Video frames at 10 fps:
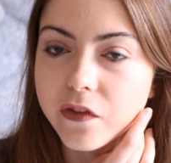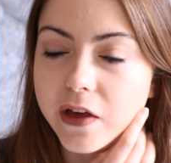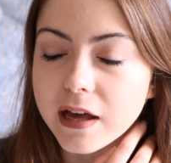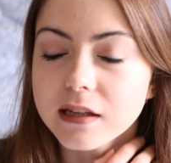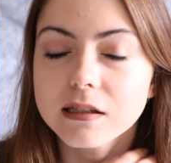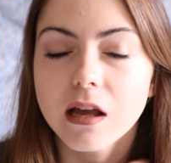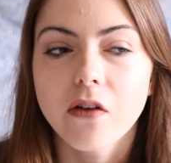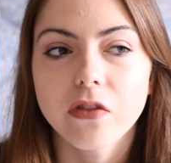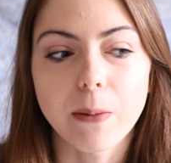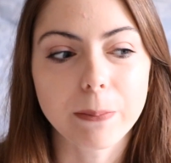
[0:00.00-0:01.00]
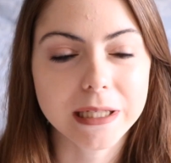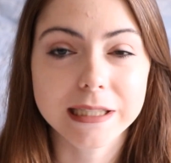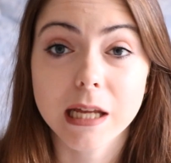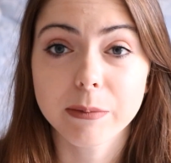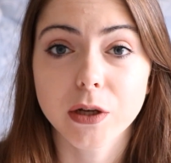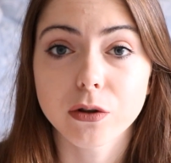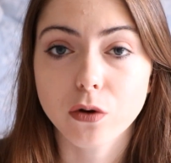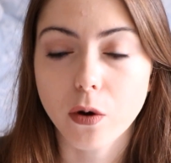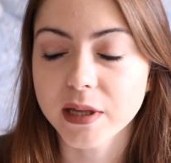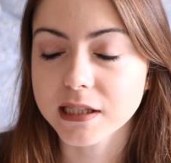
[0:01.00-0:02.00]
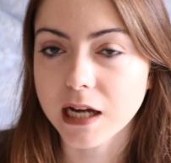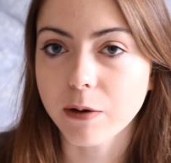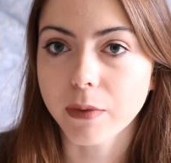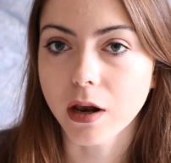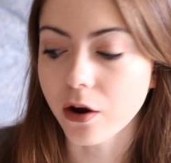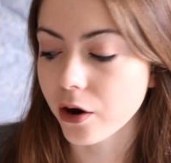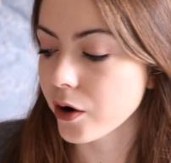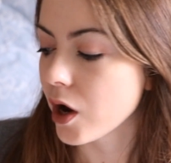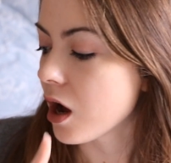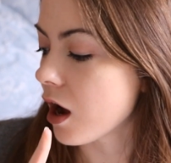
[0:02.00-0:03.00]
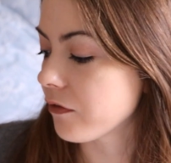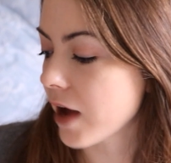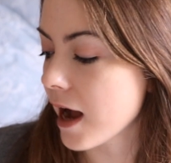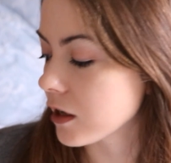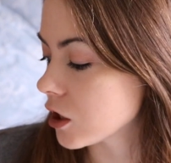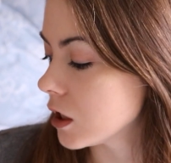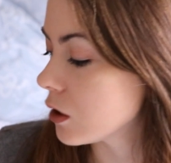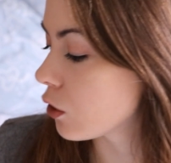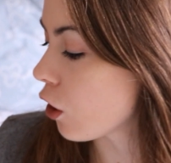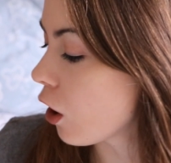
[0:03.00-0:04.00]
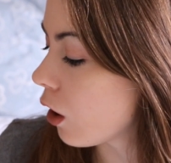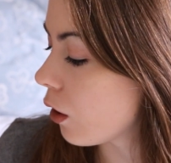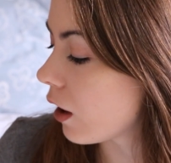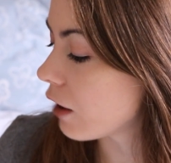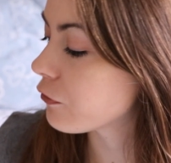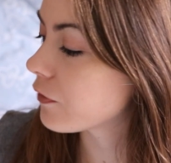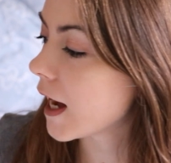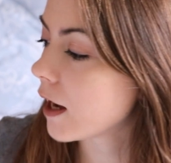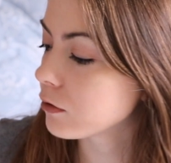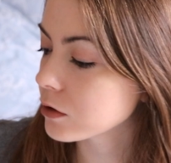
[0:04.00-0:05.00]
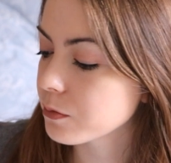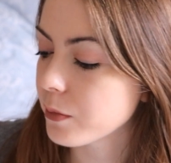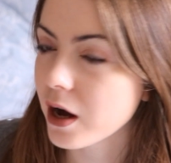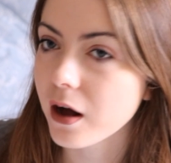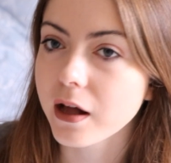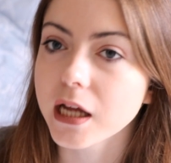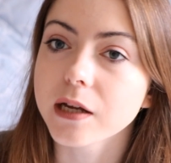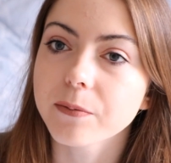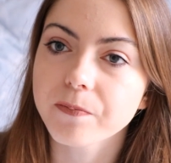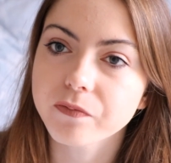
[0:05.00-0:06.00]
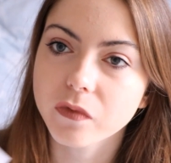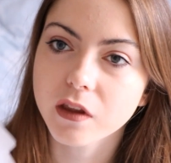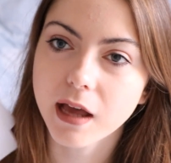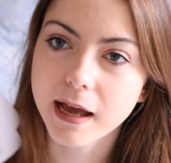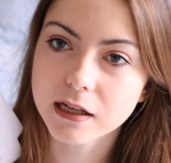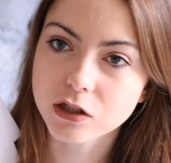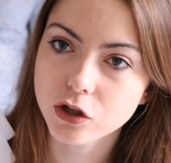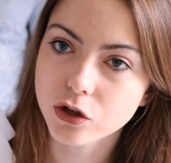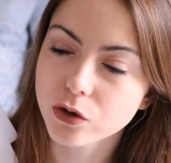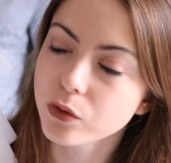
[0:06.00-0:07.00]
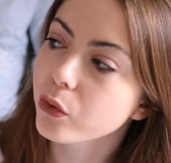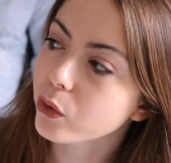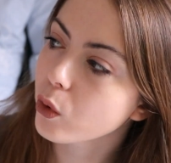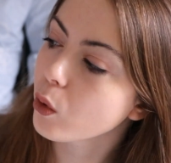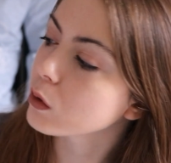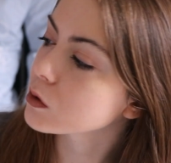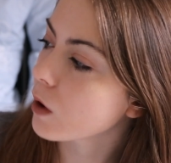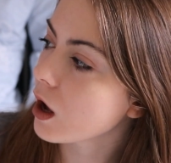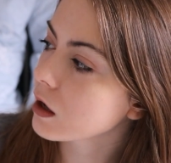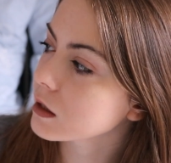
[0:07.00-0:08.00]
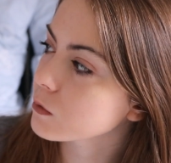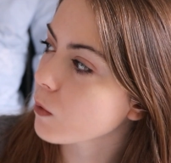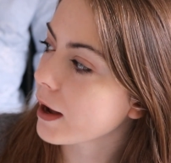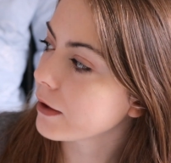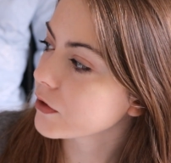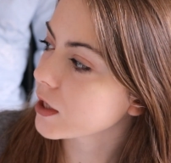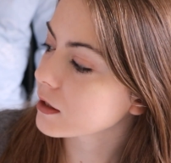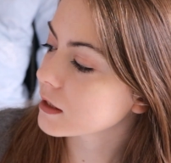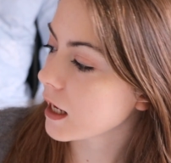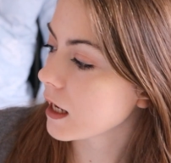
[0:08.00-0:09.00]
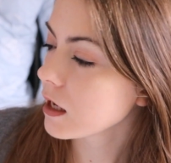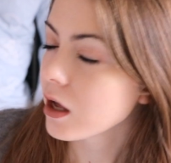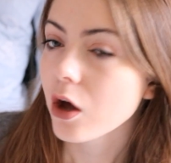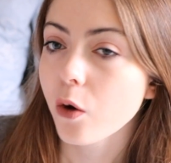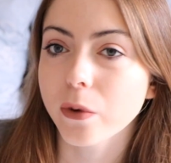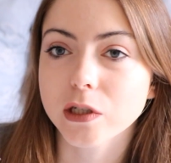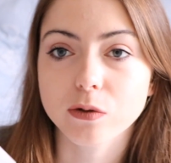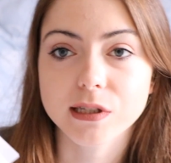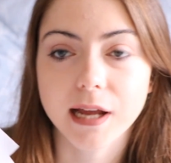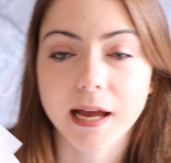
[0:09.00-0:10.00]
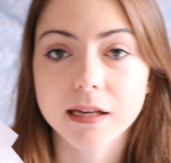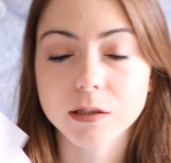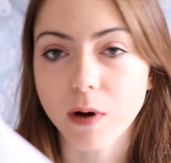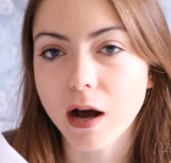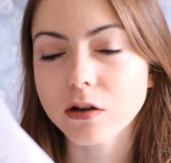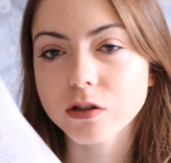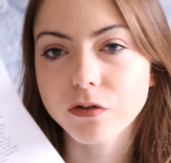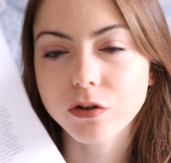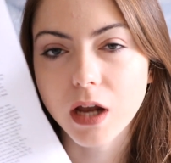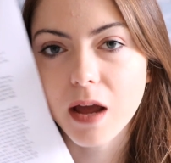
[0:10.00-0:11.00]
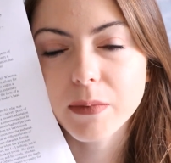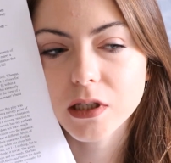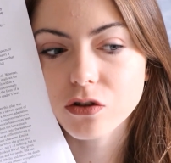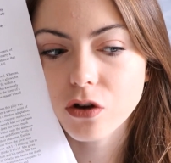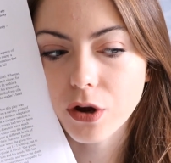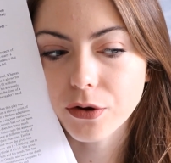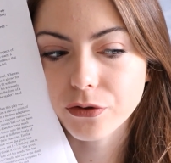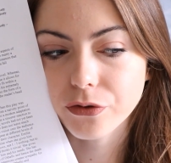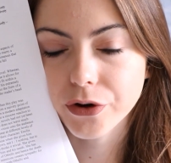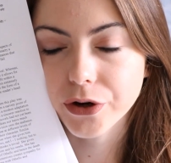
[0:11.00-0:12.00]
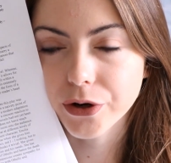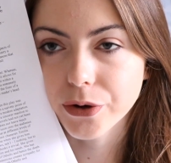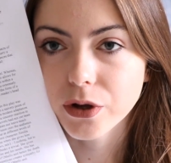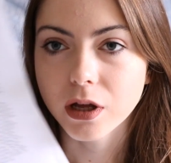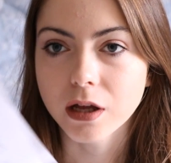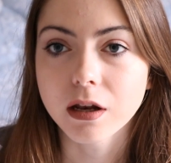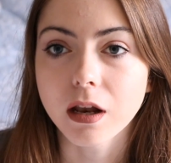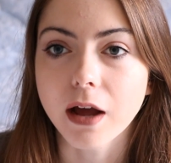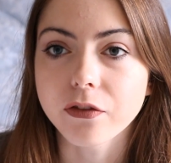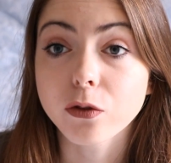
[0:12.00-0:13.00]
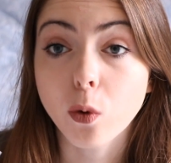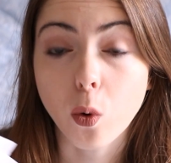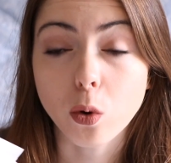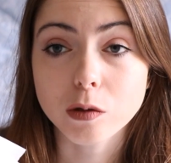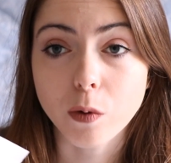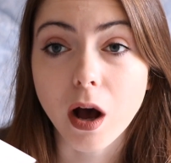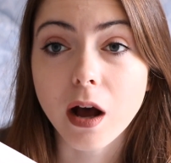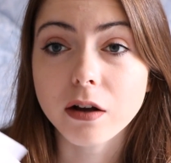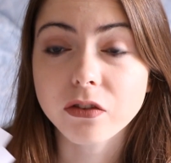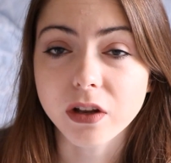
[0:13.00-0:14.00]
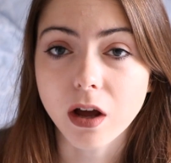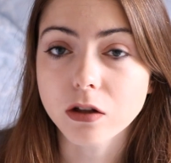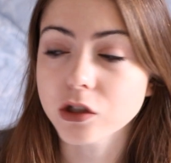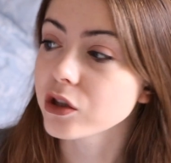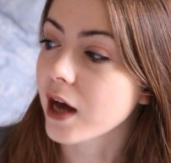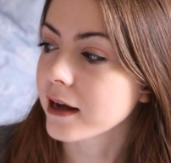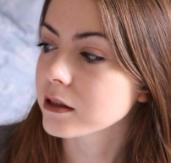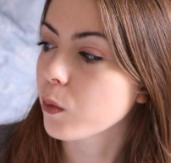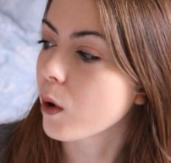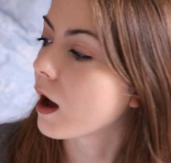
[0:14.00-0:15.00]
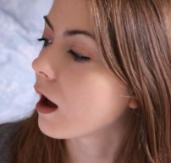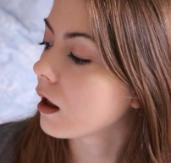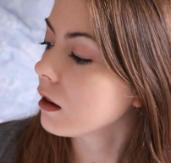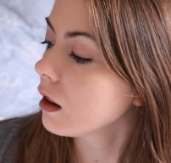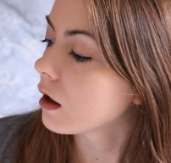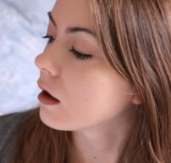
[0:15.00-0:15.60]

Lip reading: this, then please let me know in the comments down below. I found my A2 coursework as well the other day, which was an A as well, so if you'd like me to go through like coursework, then I'll do that as well.